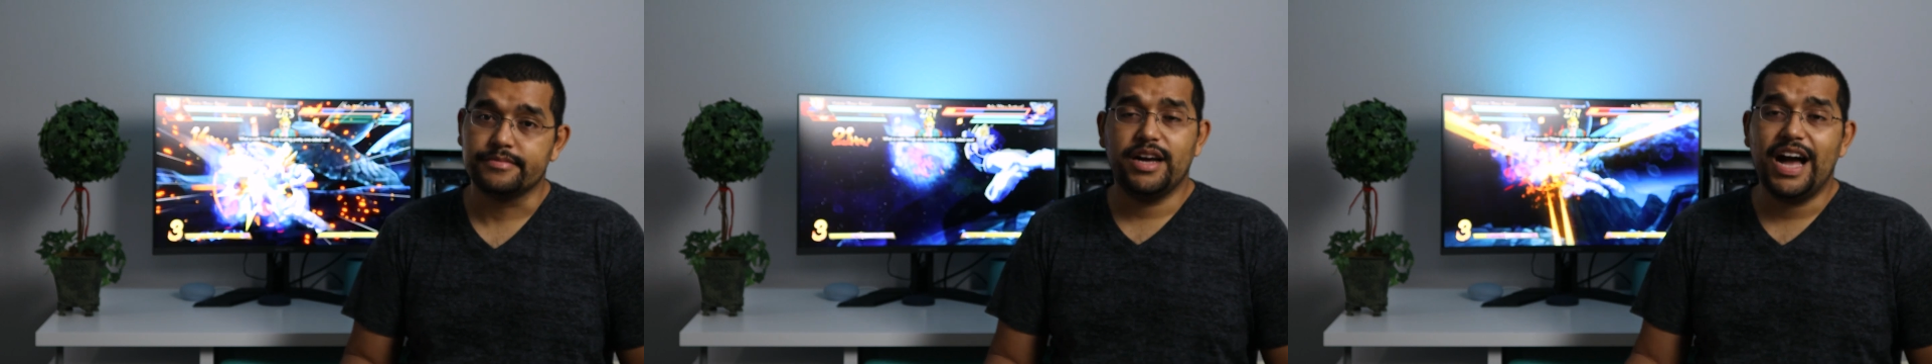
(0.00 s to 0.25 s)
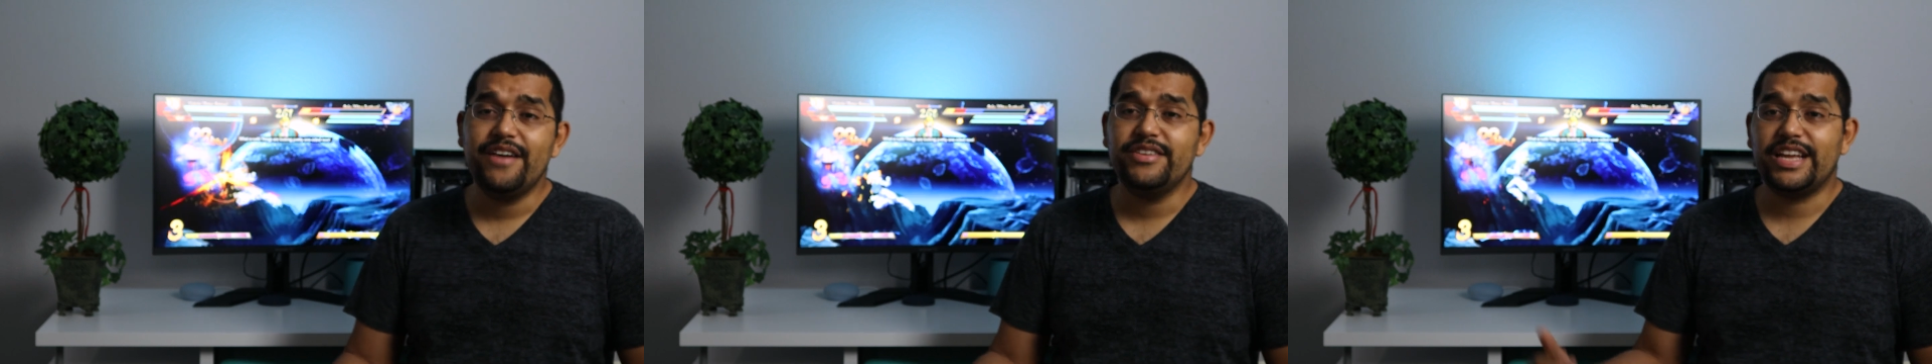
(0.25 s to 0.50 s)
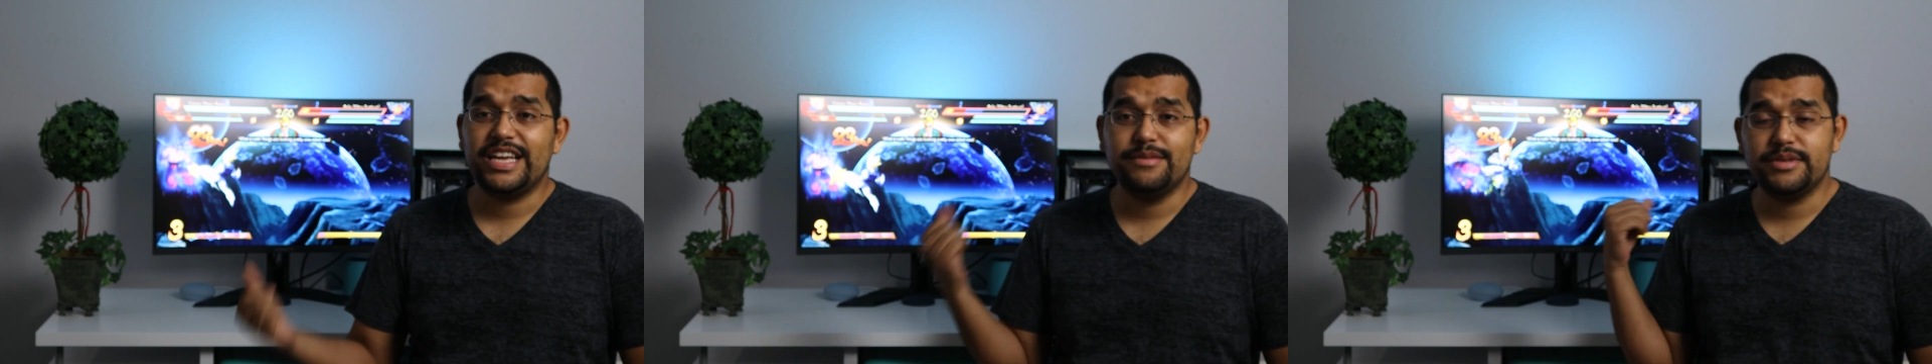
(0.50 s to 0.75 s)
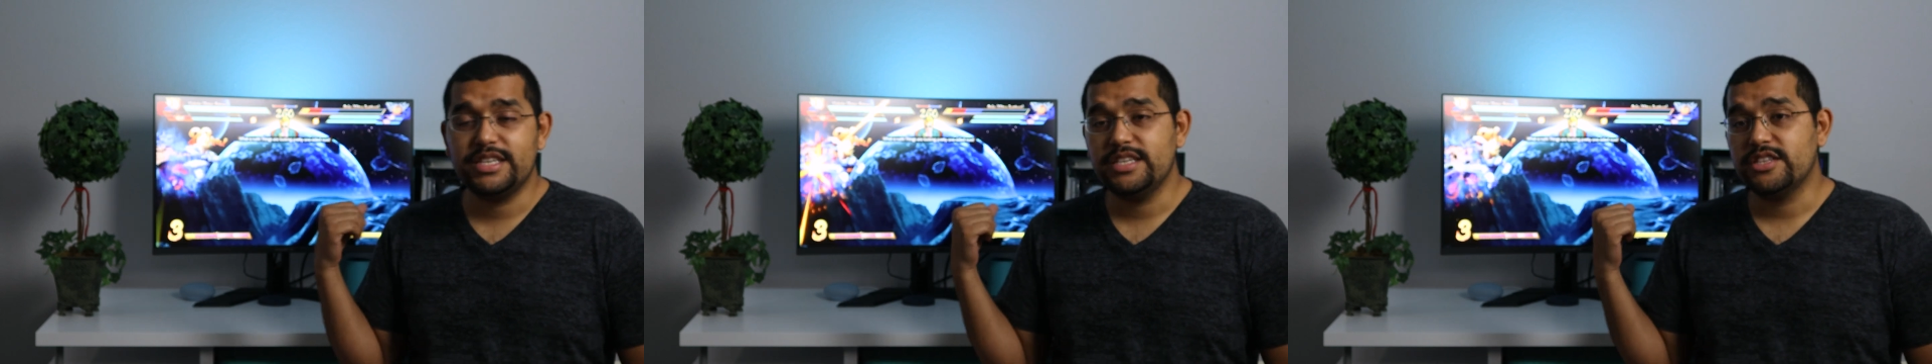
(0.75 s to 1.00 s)
I have an
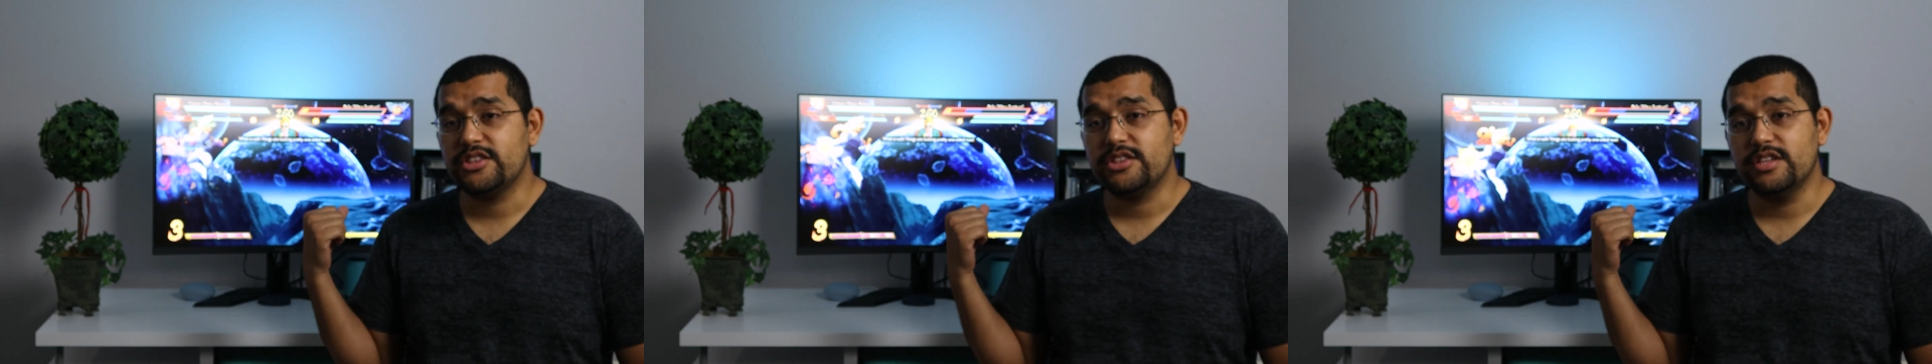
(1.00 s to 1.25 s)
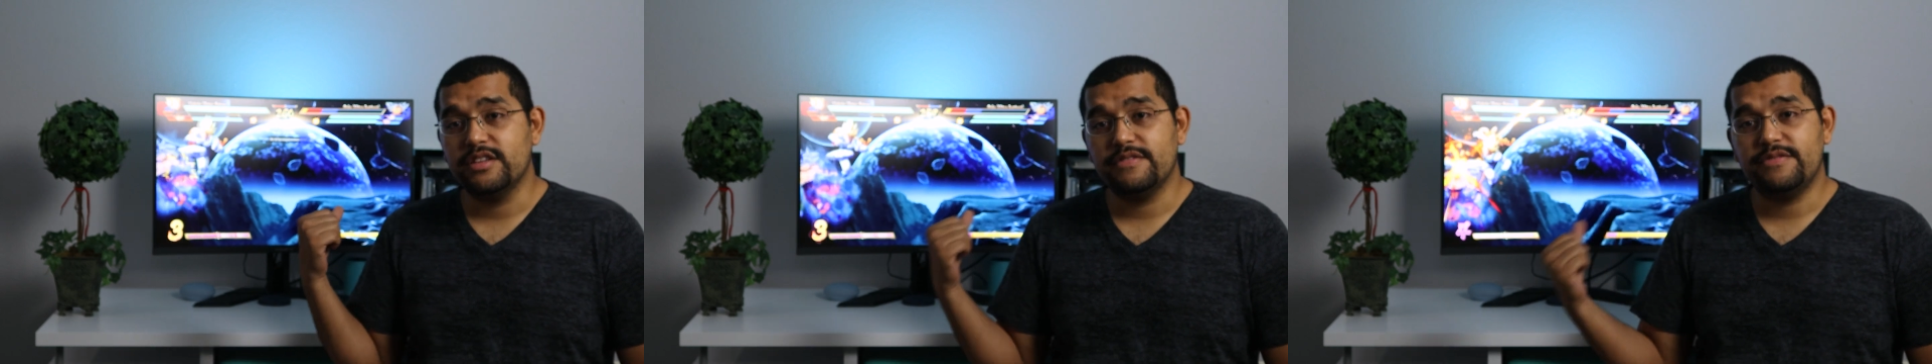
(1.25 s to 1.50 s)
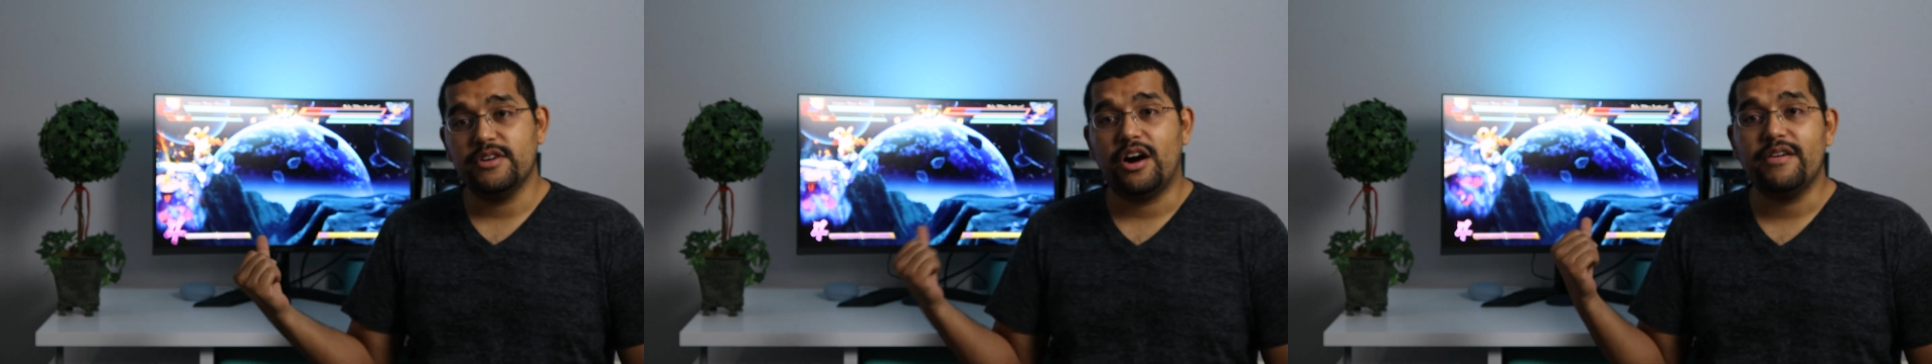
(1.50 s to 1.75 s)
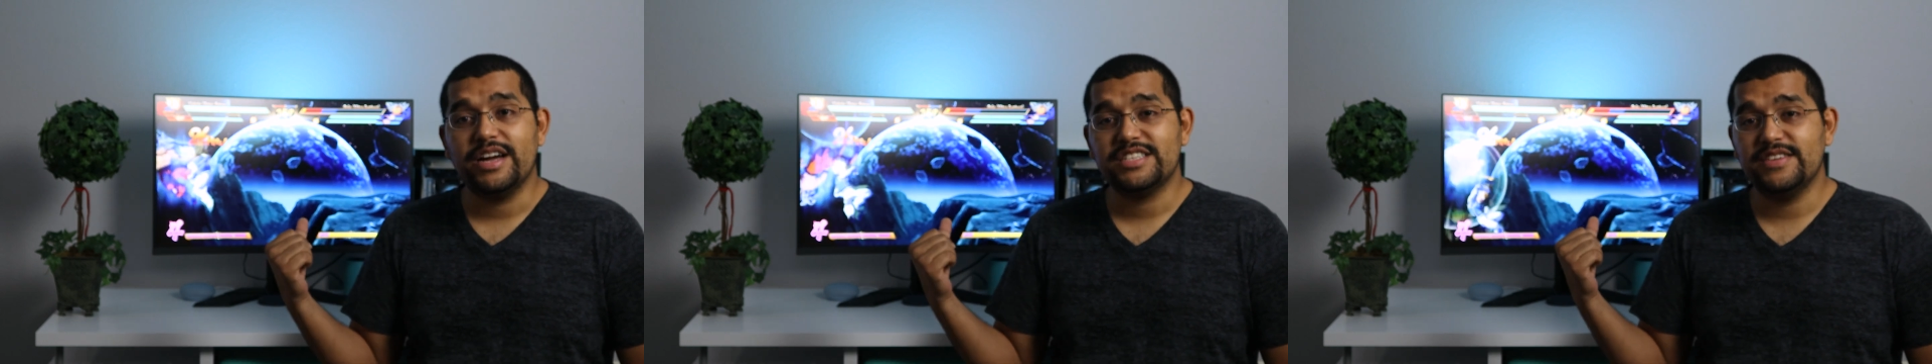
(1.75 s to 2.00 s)
AMD
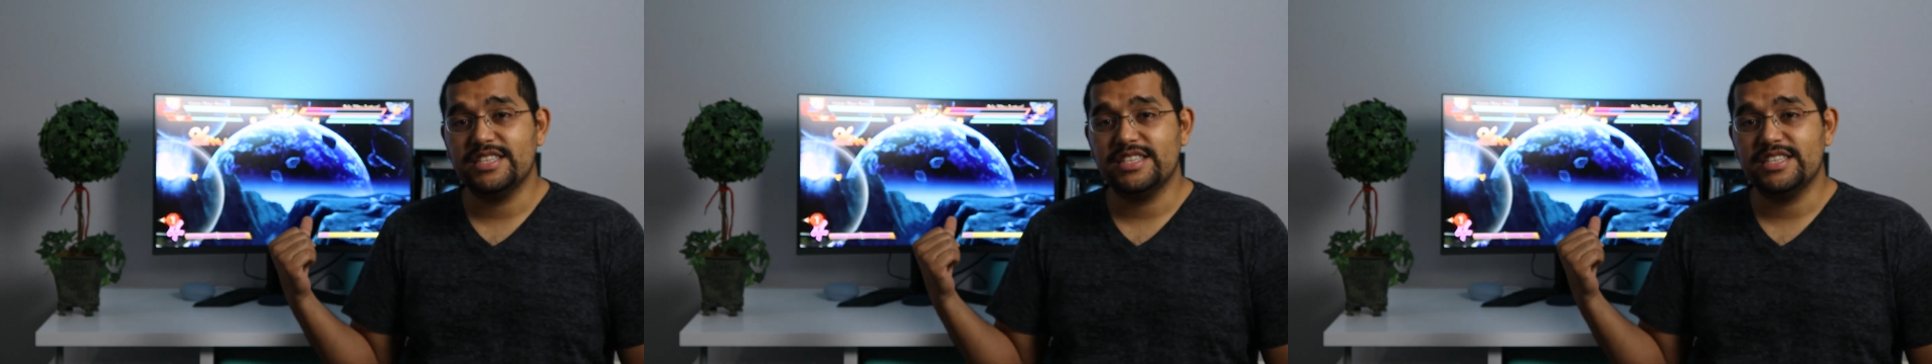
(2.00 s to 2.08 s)
RX